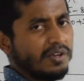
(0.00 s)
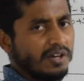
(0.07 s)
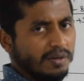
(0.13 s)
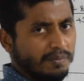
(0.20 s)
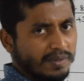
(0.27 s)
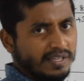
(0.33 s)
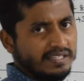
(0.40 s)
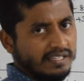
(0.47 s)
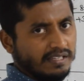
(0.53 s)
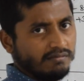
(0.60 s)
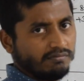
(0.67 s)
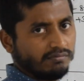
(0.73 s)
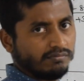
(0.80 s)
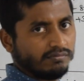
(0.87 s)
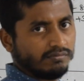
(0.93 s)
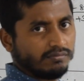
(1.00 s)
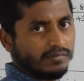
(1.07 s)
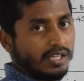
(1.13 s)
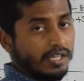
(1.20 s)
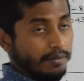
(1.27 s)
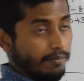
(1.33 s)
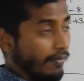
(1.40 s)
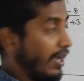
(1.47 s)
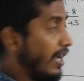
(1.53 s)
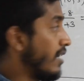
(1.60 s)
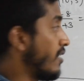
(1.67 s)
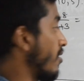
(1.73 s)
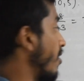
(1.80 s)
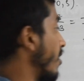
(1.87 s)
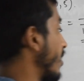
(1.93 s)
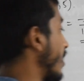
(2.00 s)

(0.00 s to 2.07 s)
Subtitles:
or BC. Make sure